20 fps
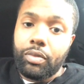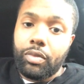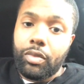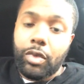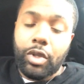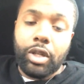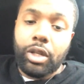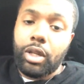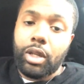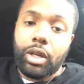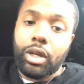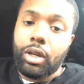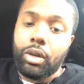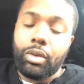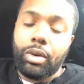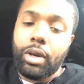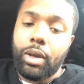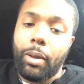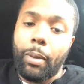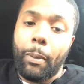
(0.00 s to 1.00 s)
in any kind of
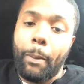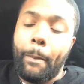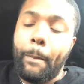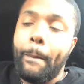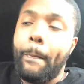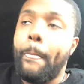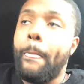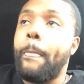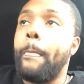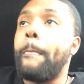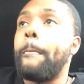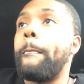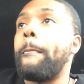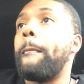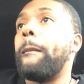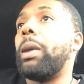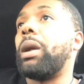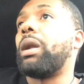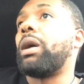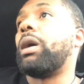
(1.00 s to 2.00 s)
way.
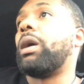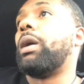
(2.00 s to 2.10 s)
But